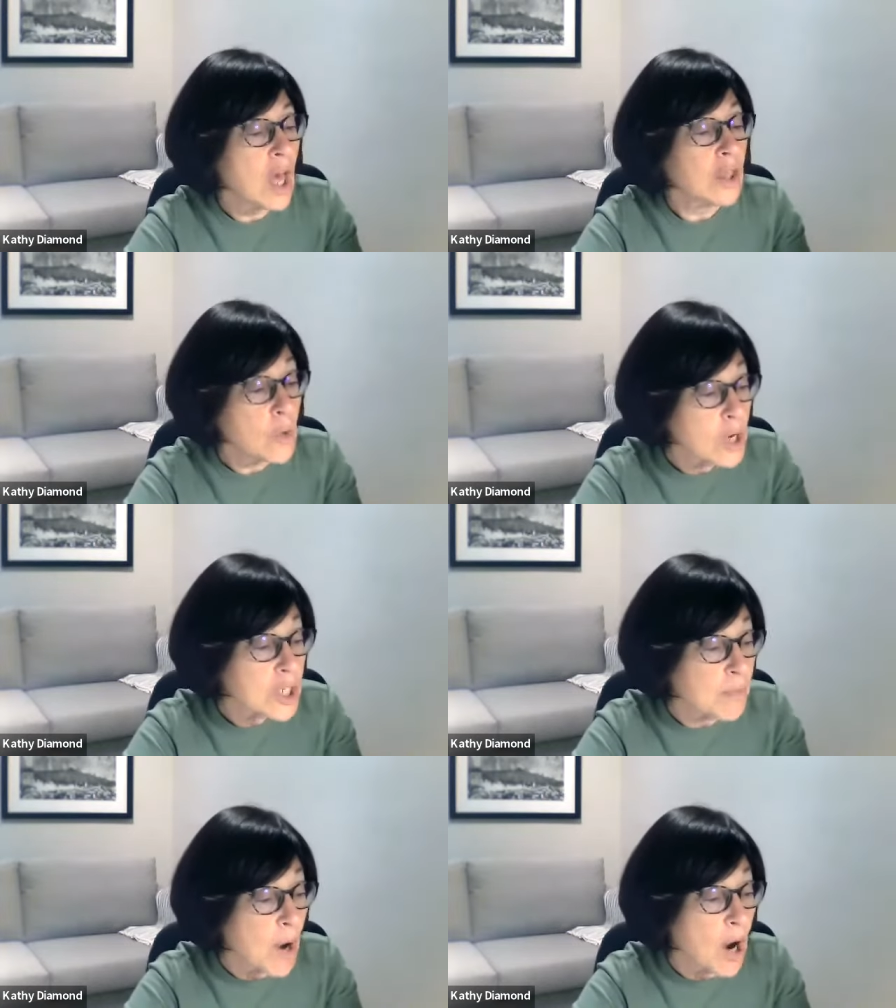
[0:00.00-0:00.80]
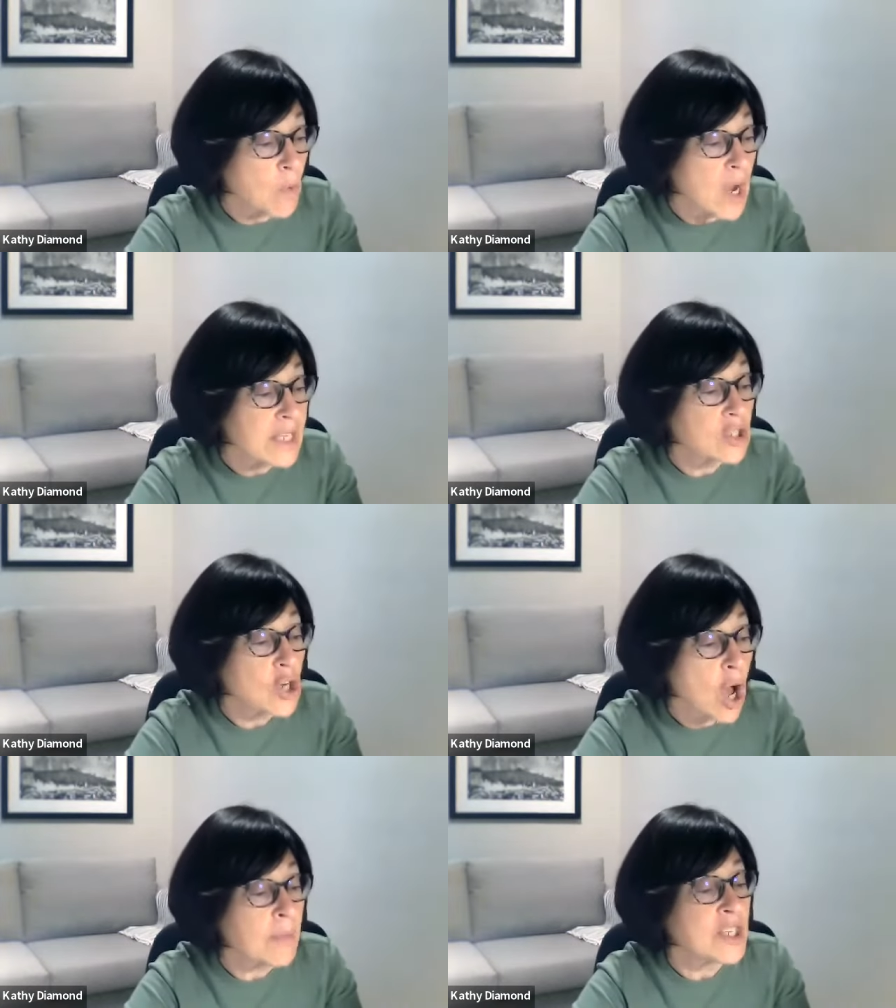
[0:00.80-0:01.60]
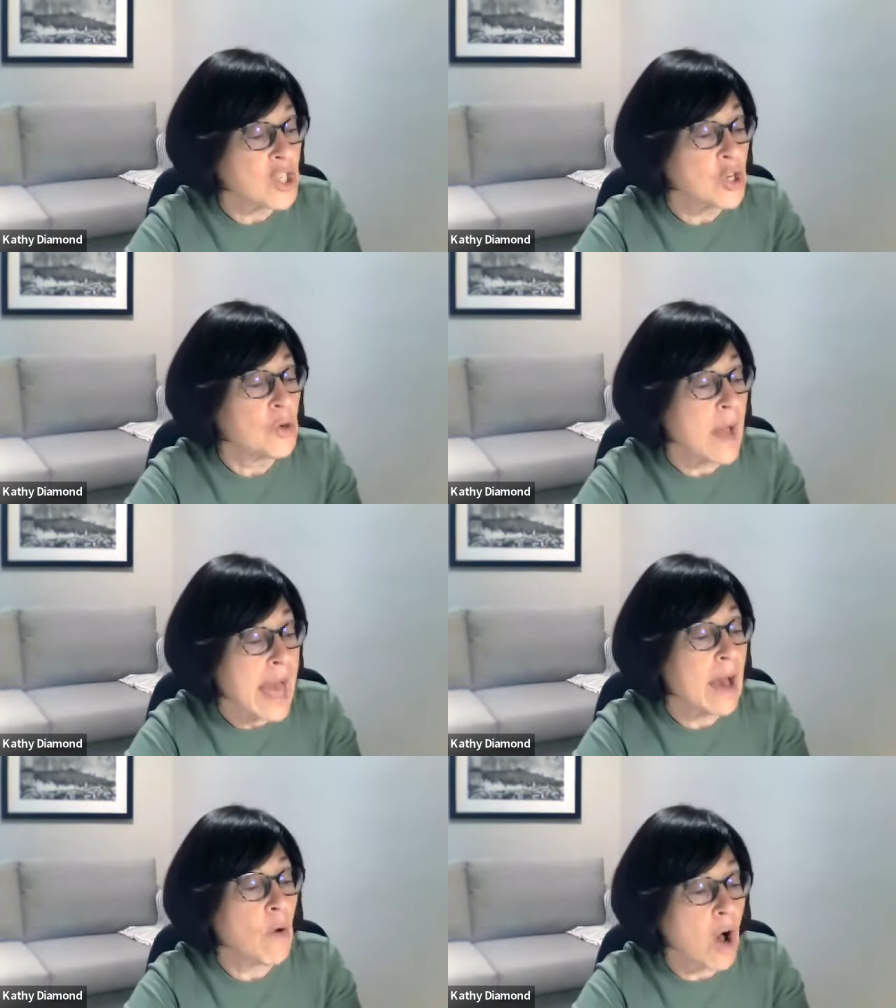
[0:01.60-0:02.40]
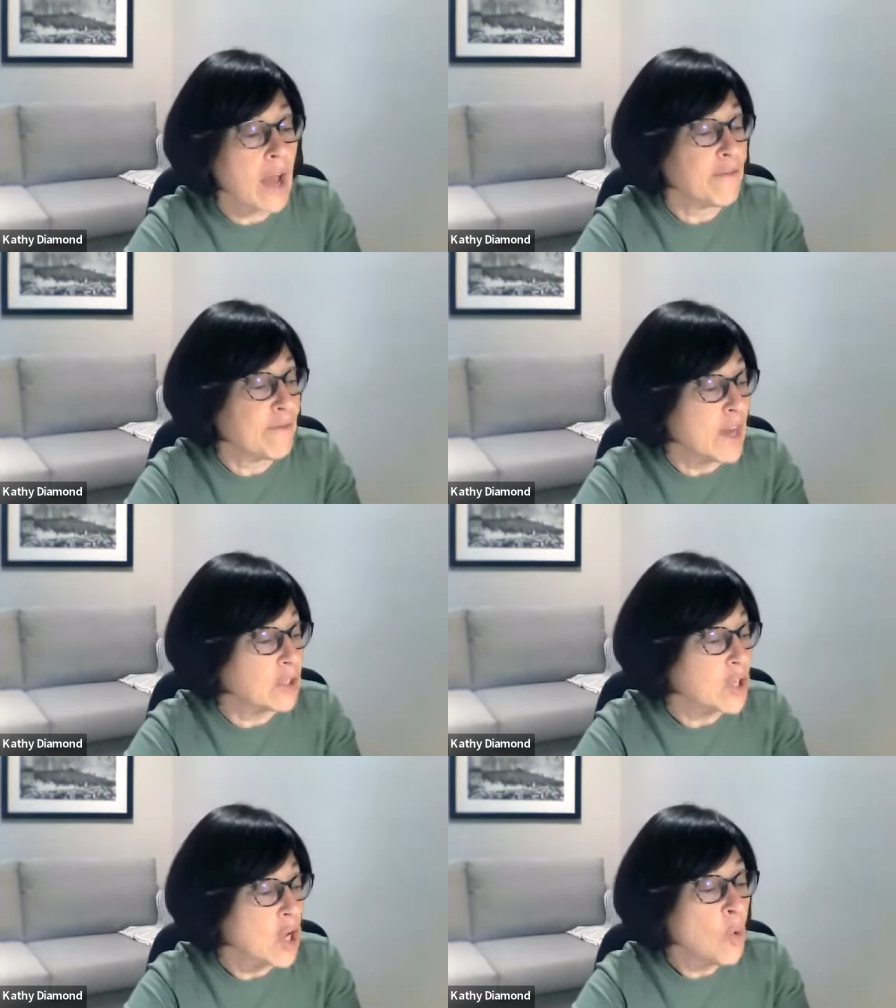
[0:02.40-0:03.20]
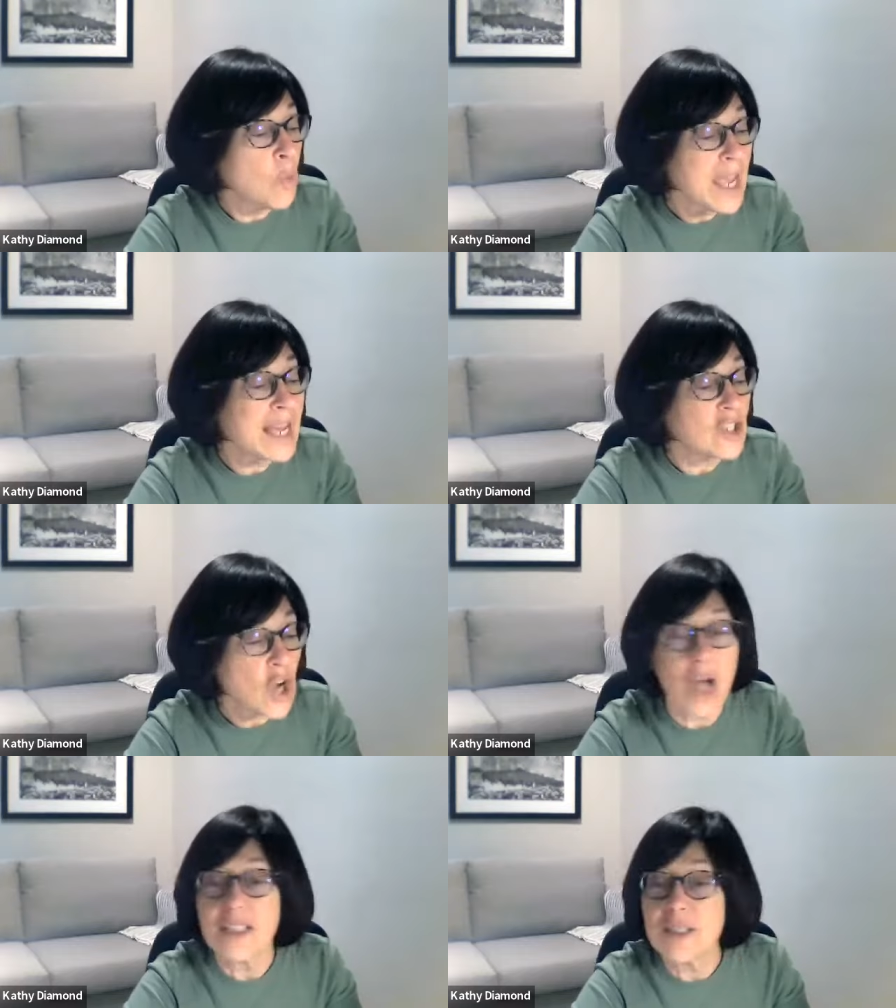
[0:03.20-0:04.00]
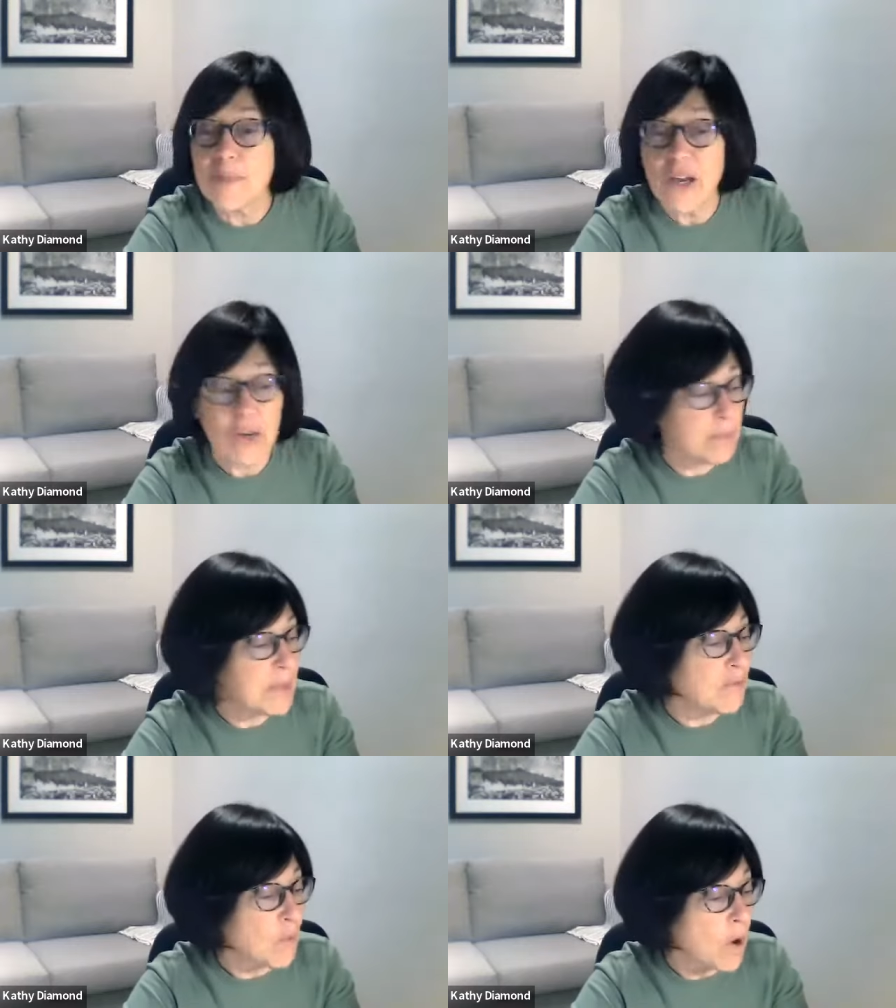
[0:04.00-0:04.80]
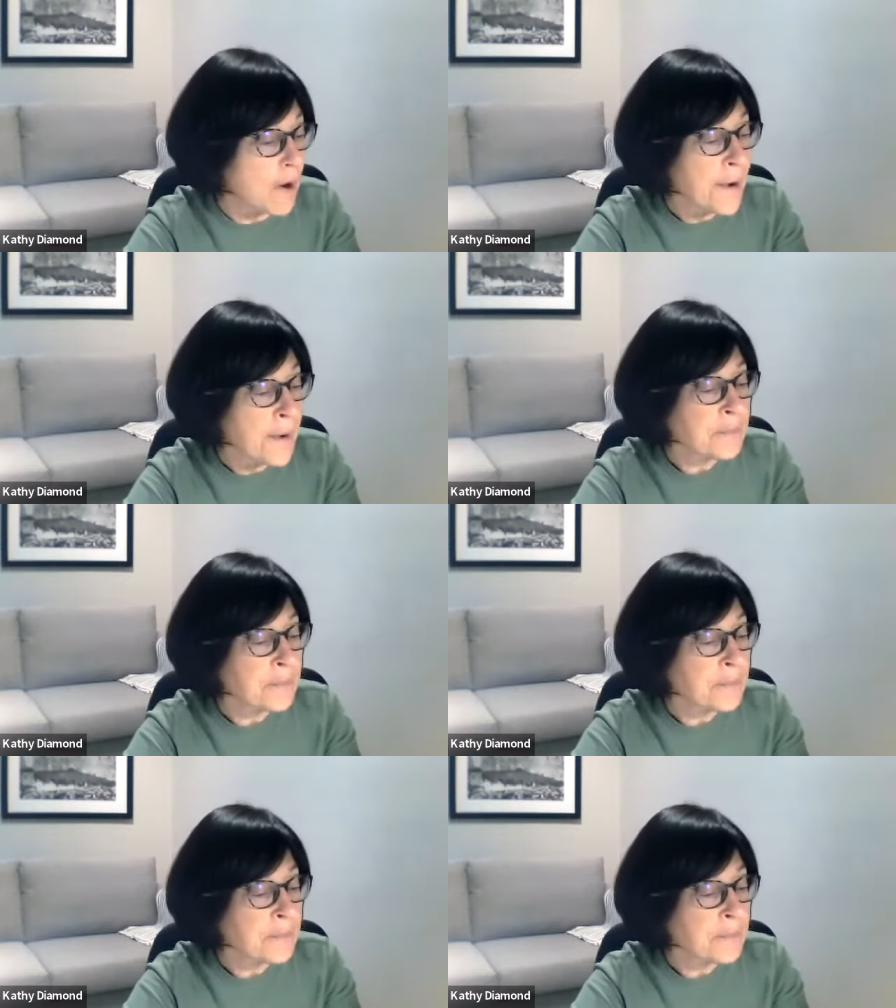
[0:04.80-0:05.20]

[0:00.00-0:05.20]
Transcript: The worst part was Thomas knew how I felt. We had talked about it before.